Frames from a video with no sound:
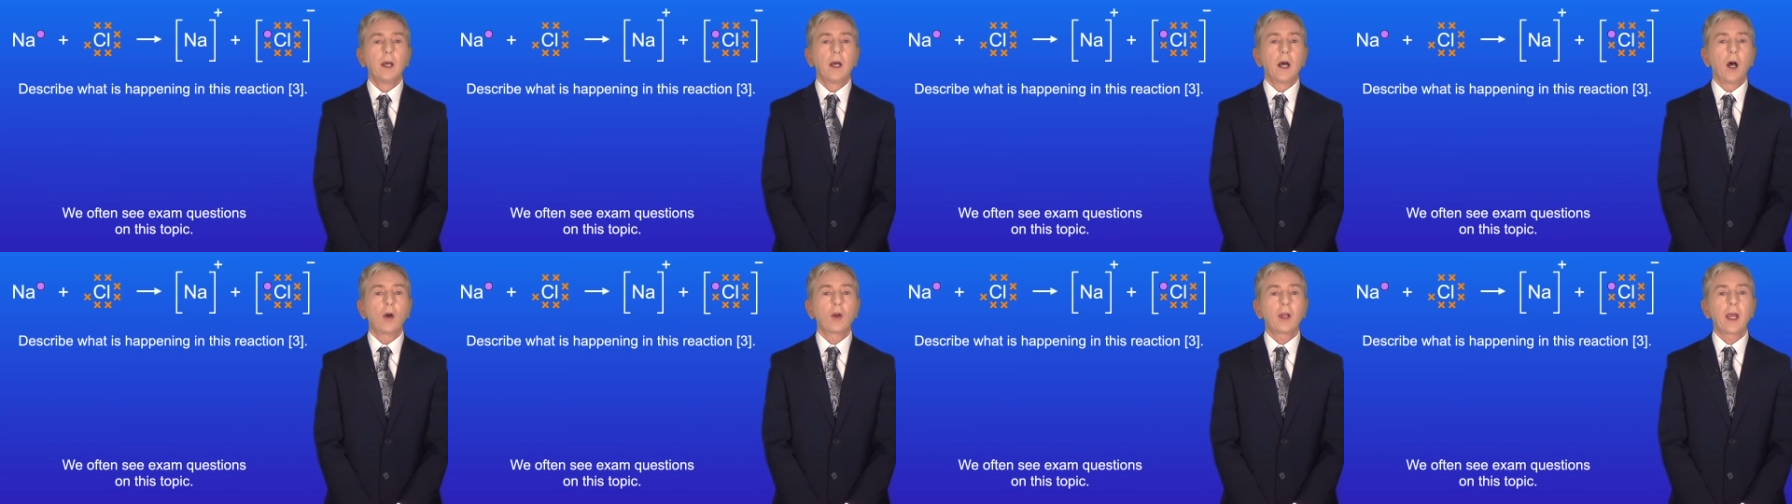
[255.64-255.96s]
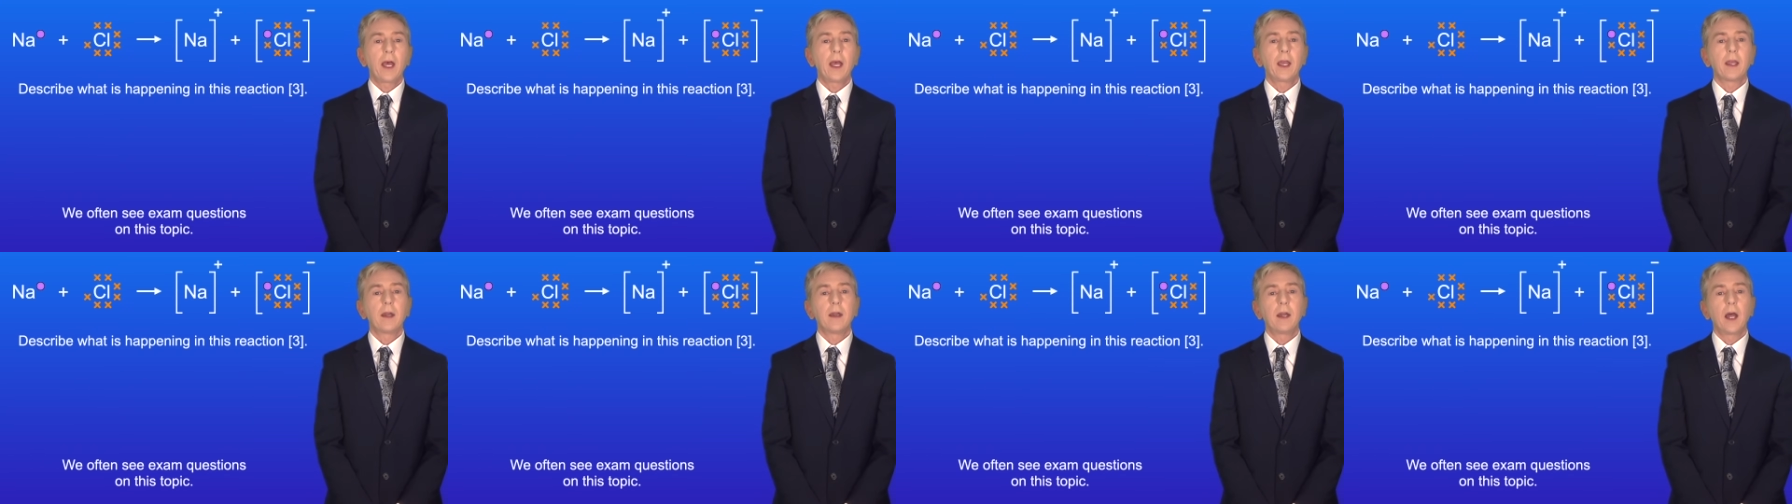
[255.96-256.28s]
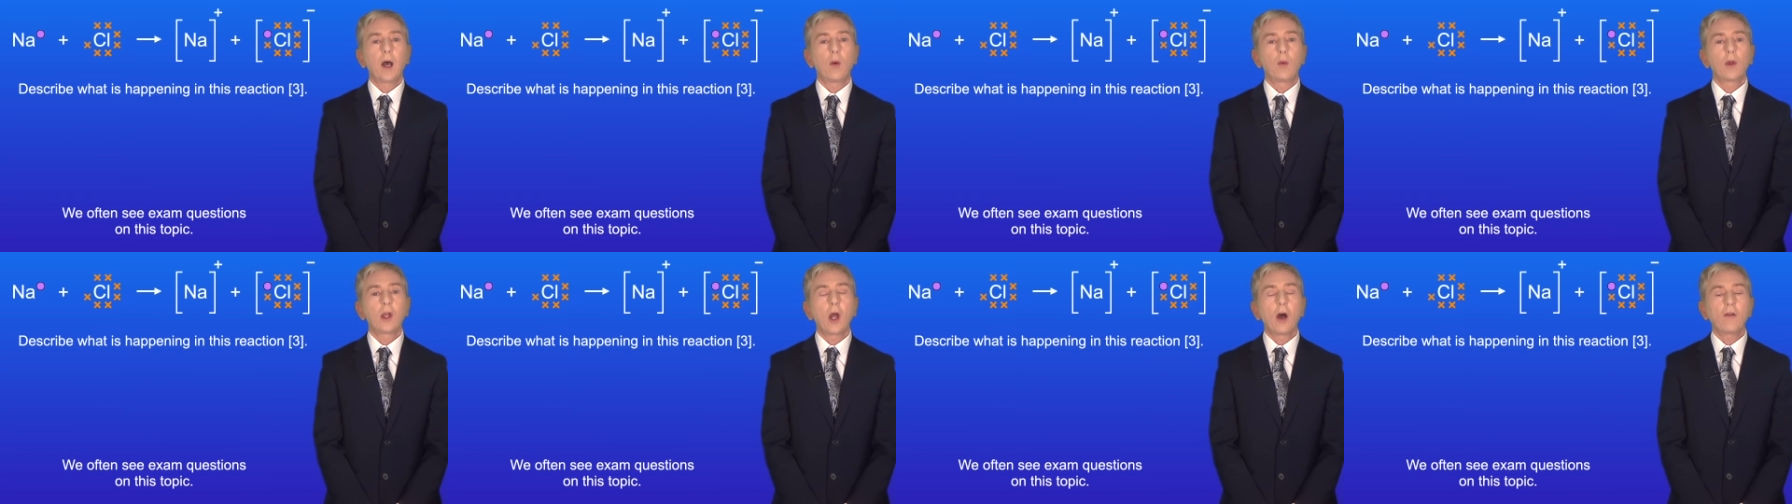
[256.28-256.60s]
Ok,
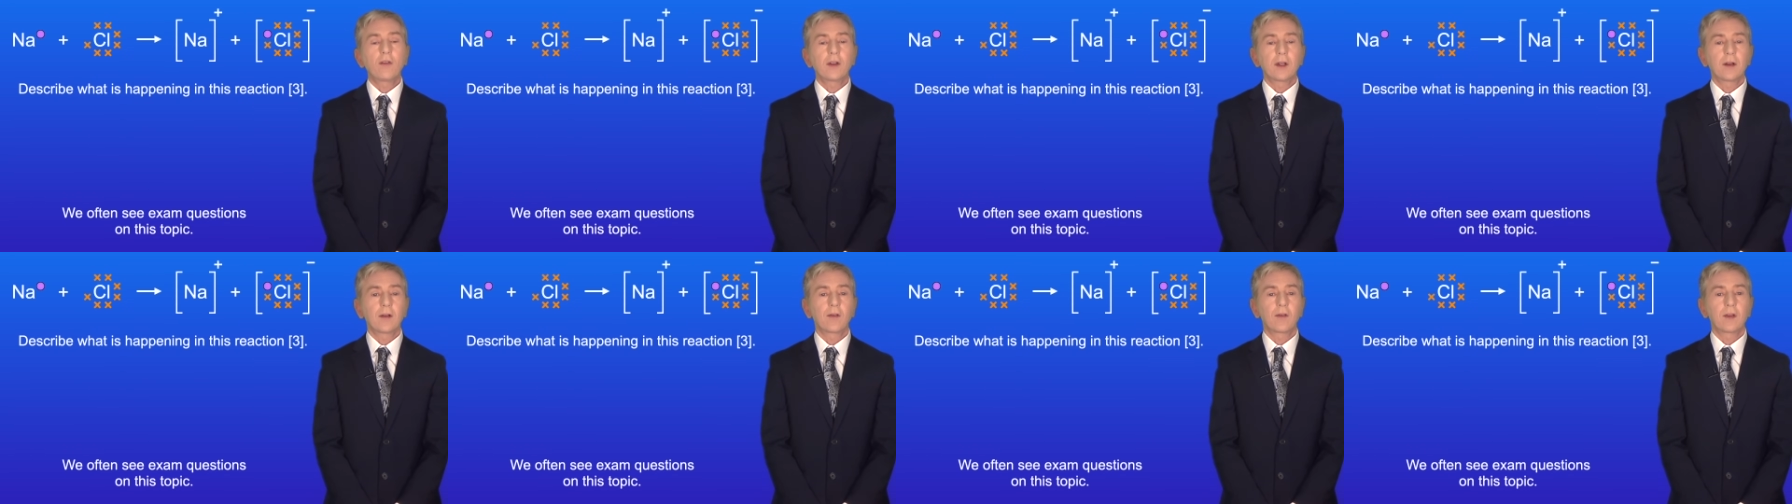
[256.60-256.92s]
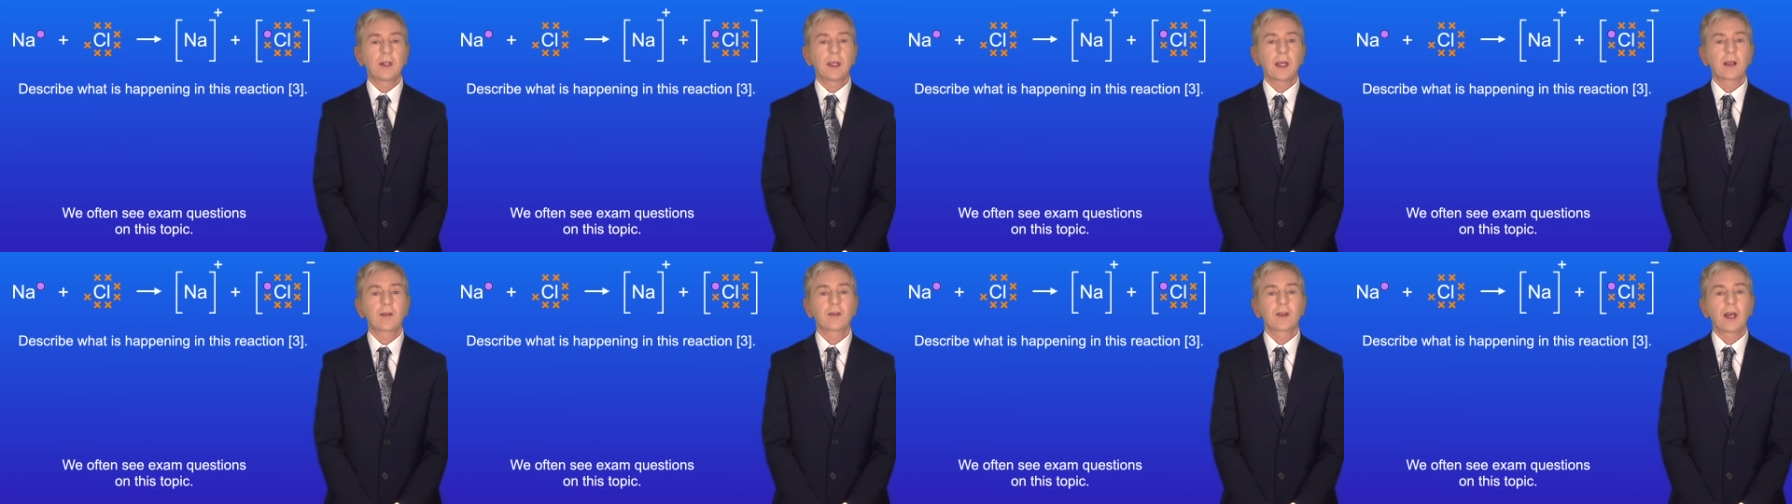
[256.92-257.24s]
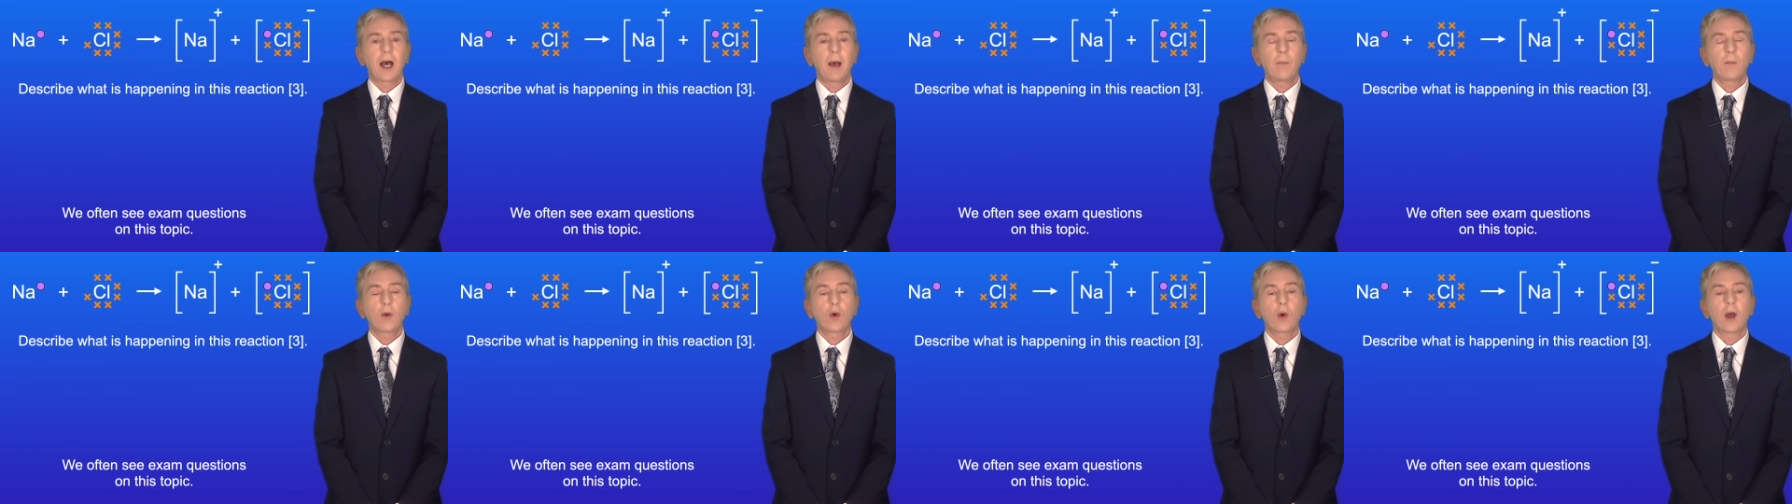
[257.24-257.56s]
now we often see
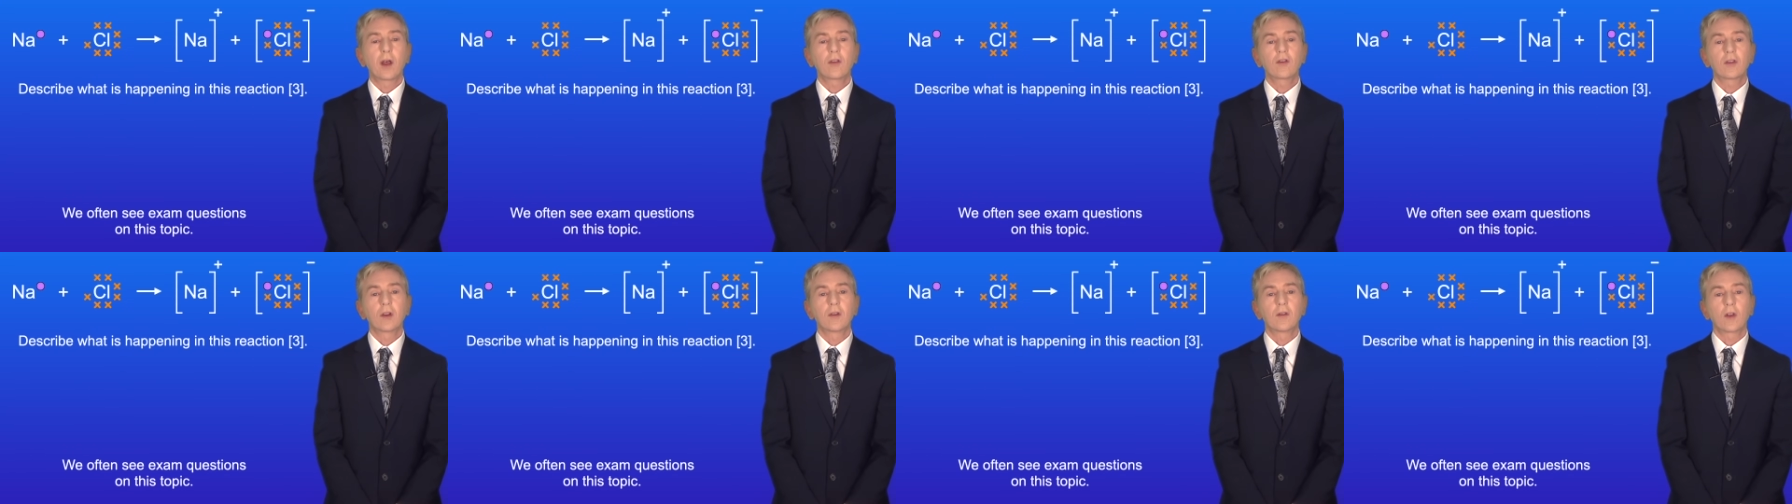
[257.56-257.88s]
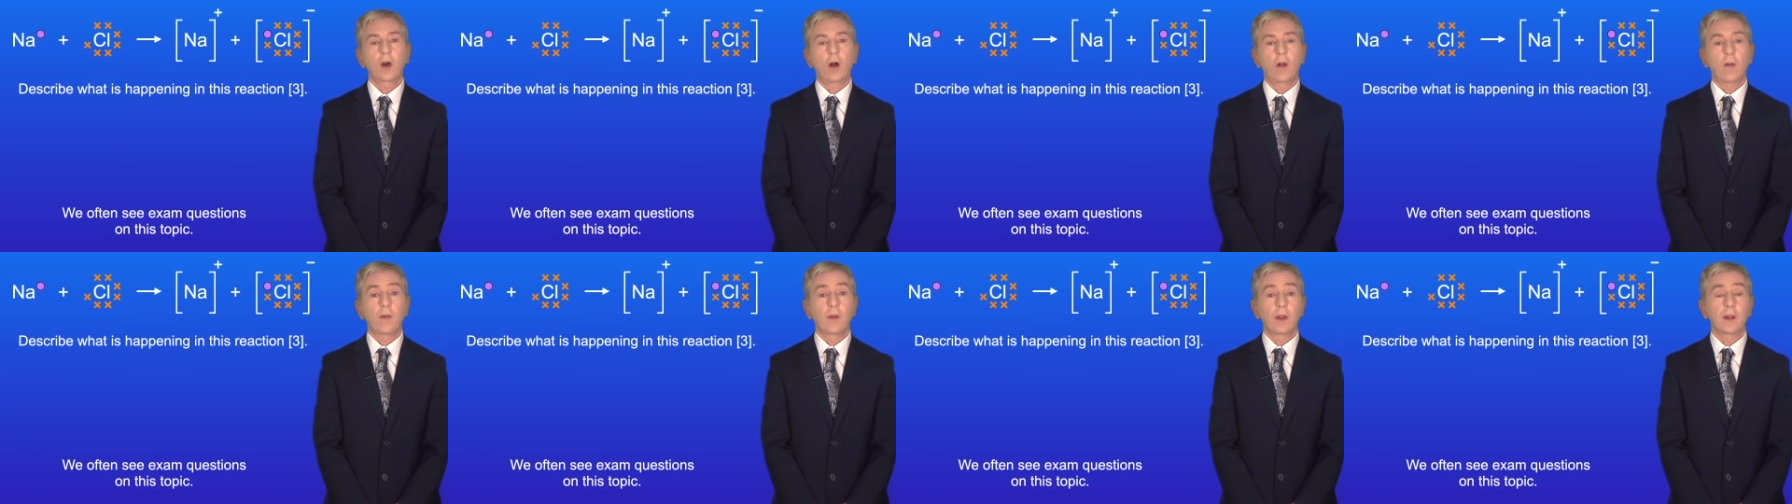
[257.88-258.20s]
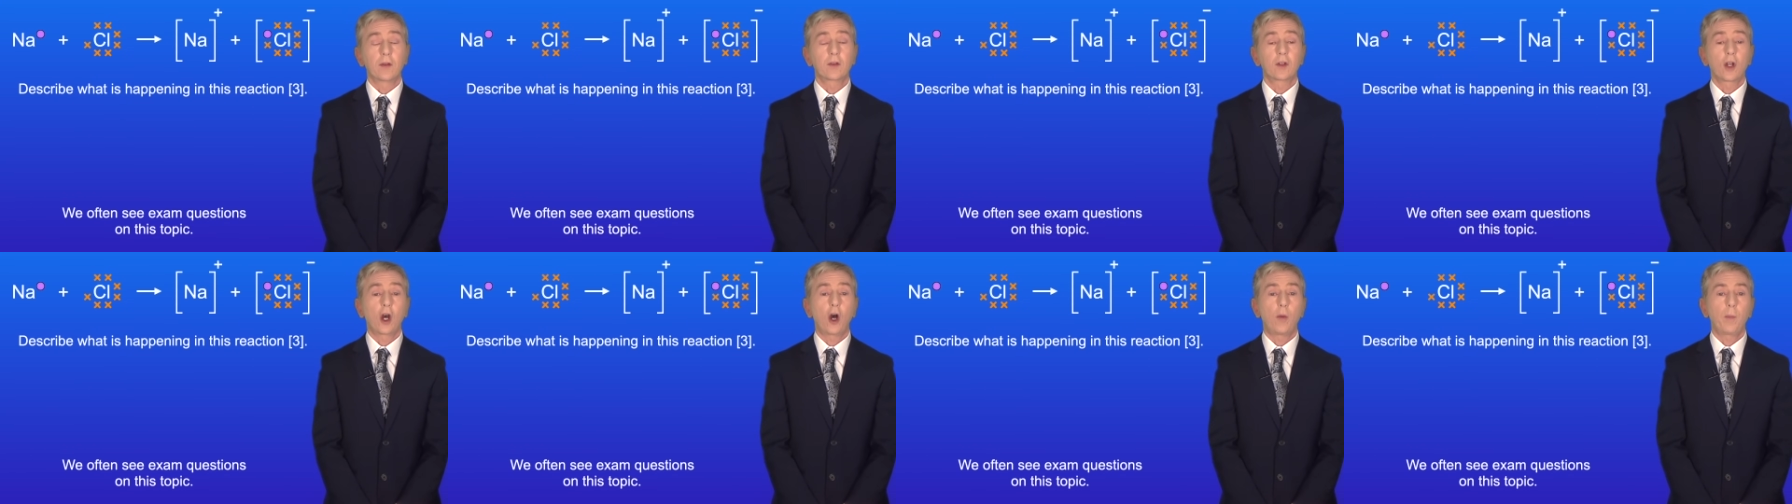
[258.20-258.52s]
exam questions on
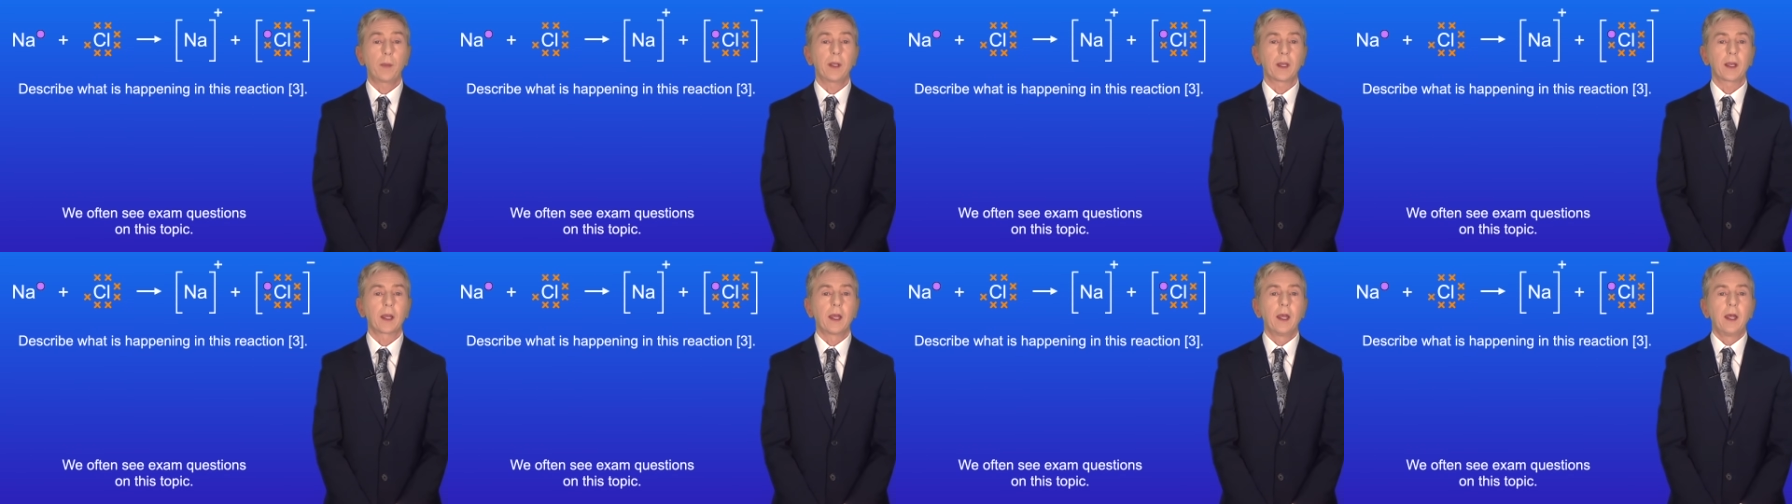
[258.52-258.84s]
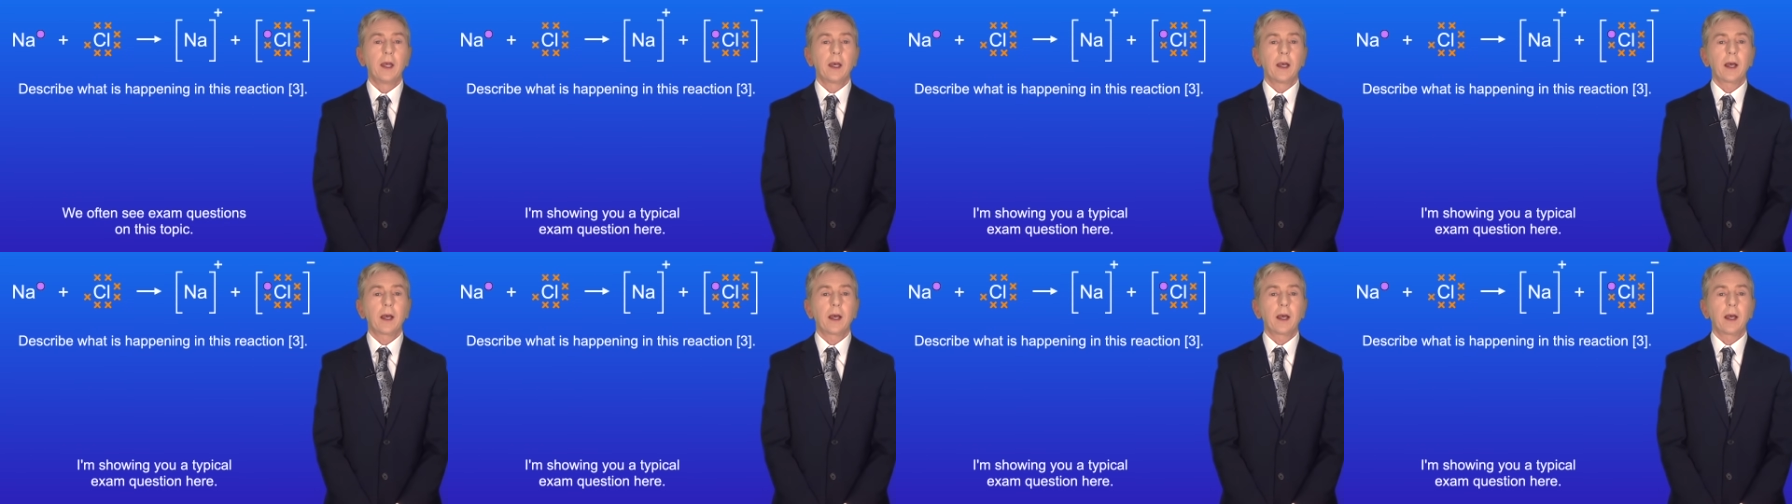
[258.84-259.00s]
this topic,